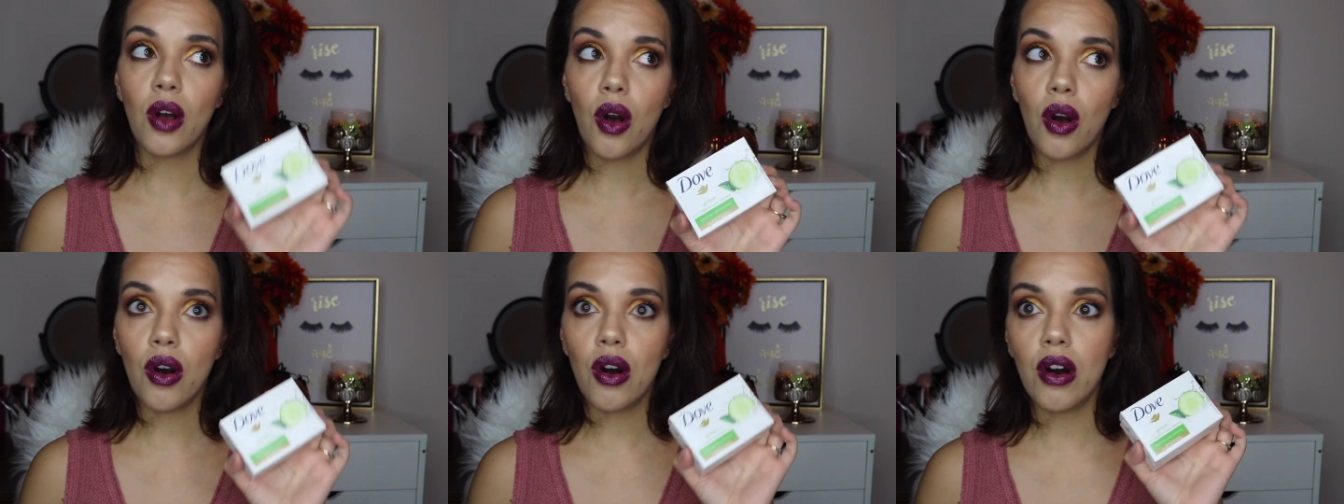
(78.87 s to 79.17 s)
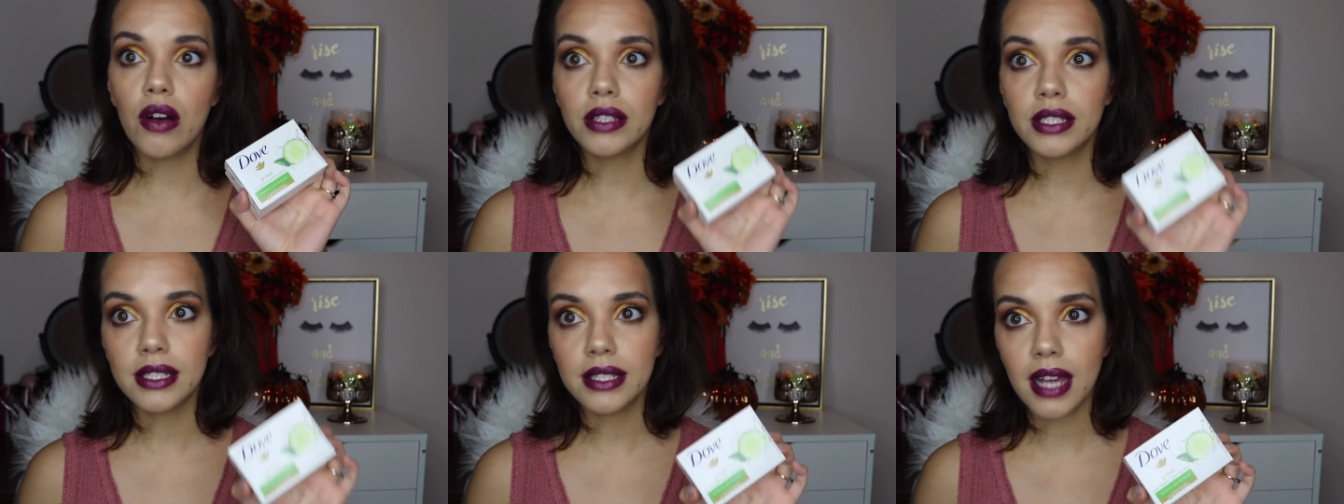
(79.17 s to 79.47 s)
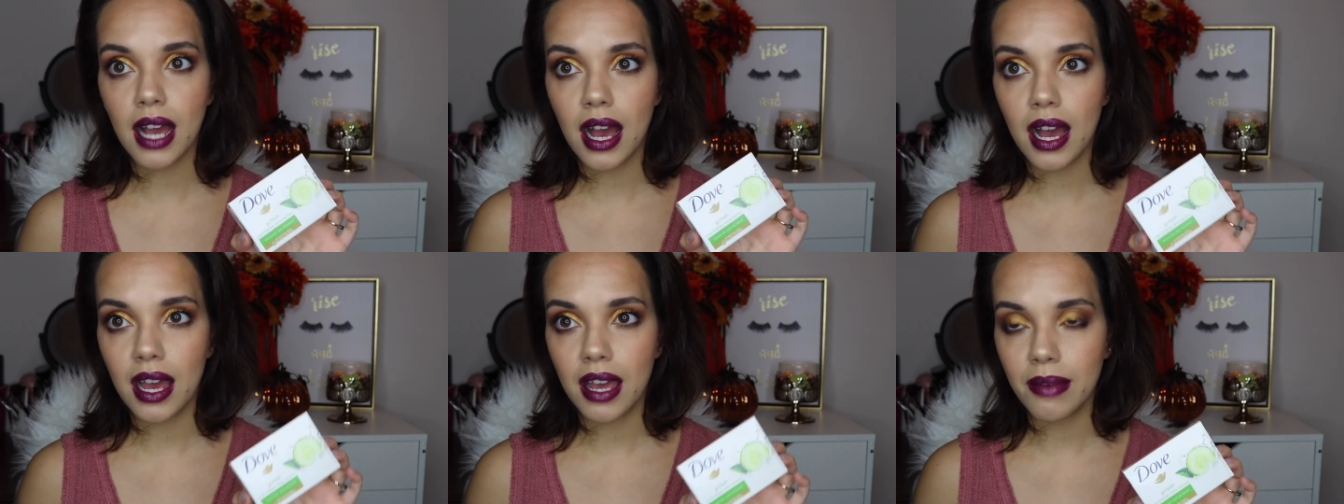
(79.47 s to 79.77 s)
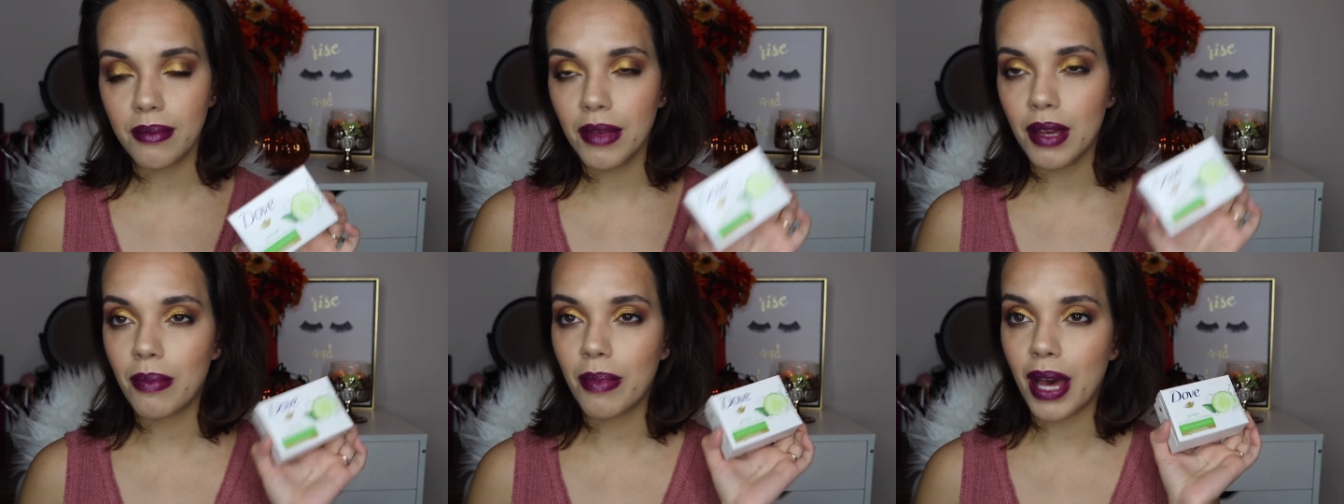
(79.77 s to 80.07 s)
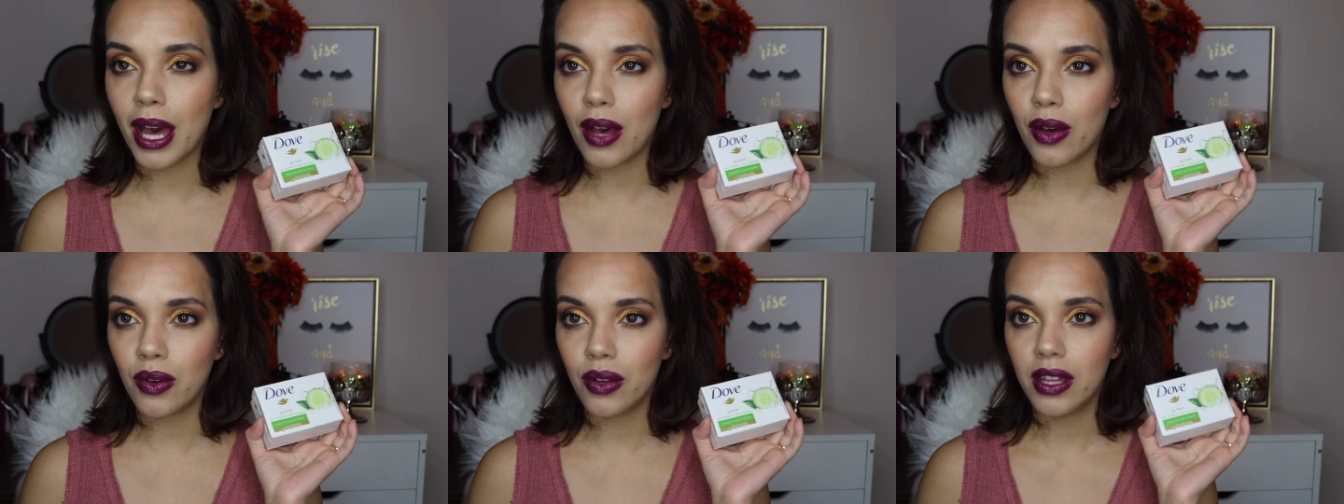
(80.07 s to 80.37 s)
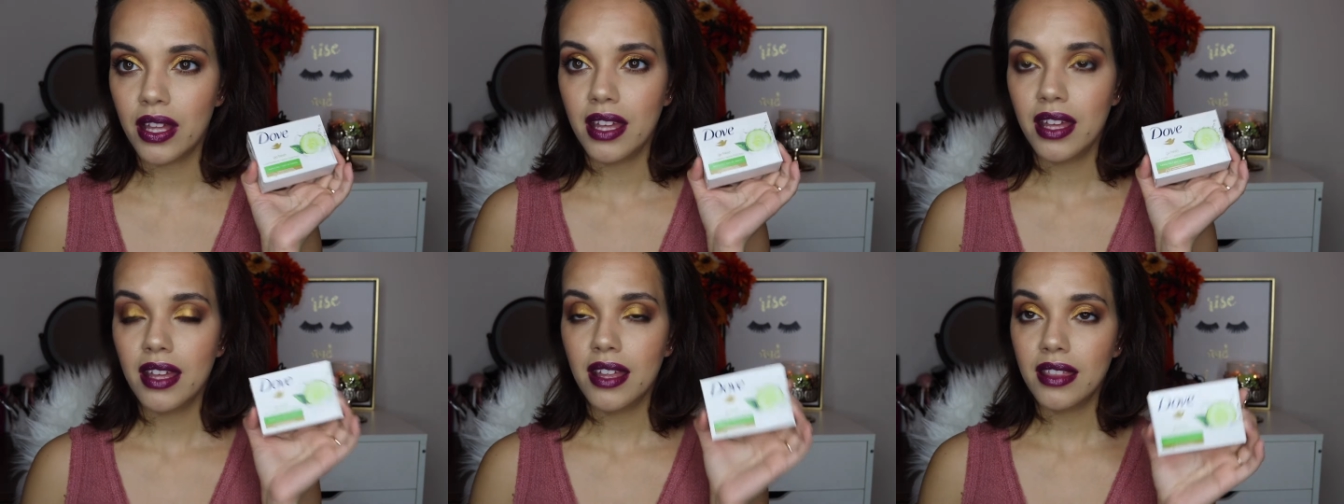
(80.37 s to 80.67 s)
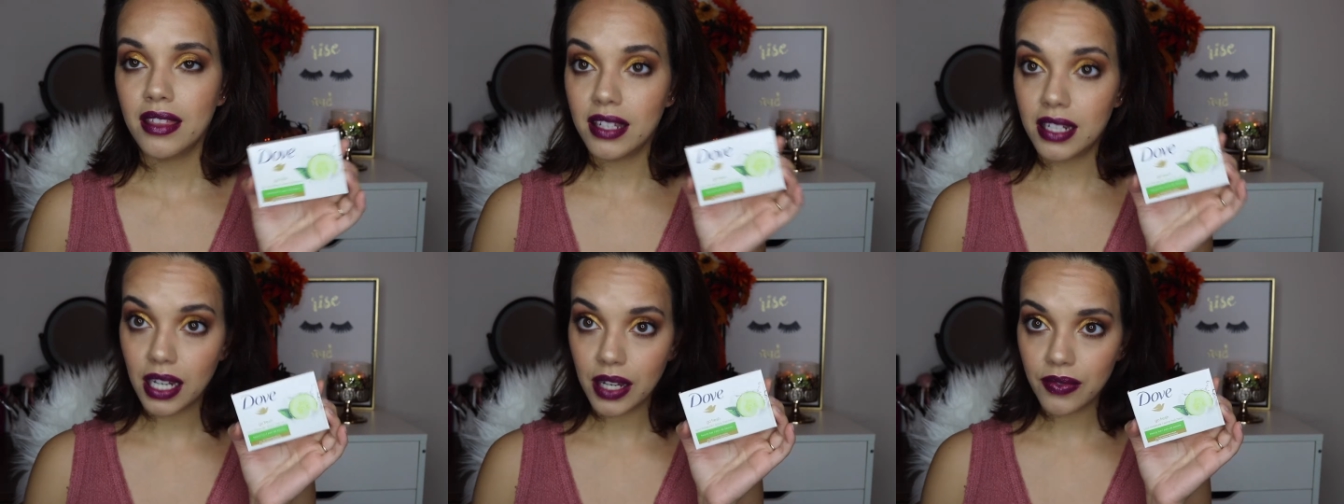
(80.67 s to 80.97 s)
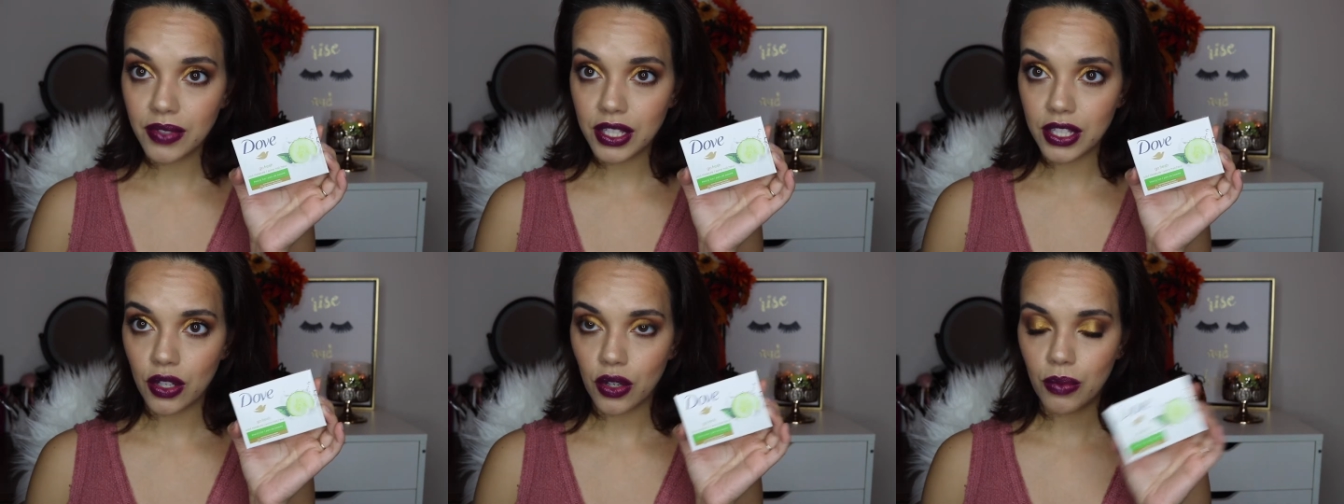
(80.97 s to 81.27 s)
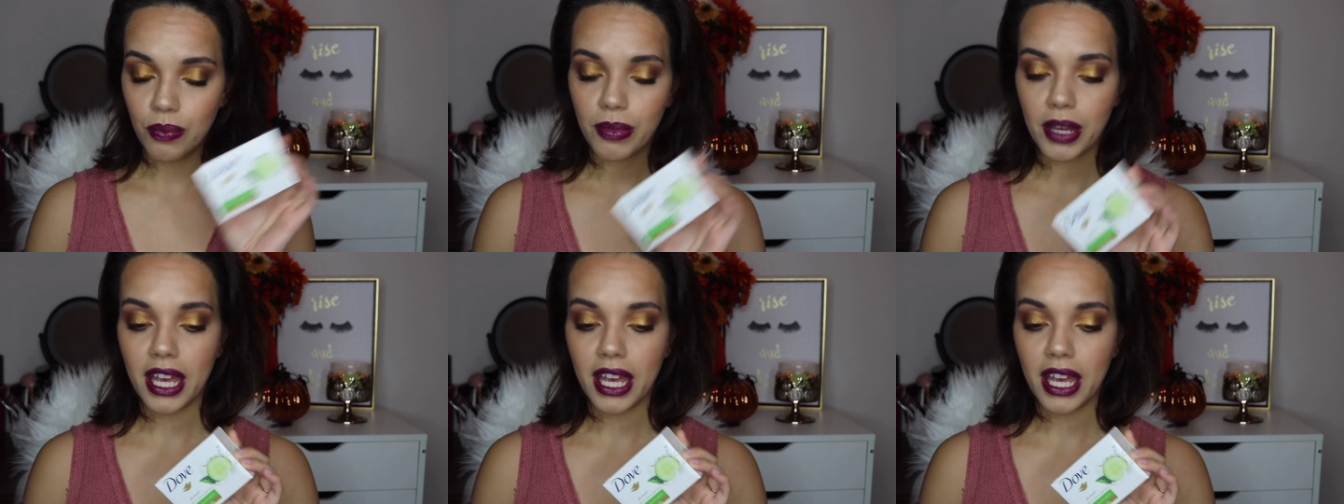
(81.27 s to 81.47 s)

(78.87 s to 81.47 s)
all the time about the Dove soap,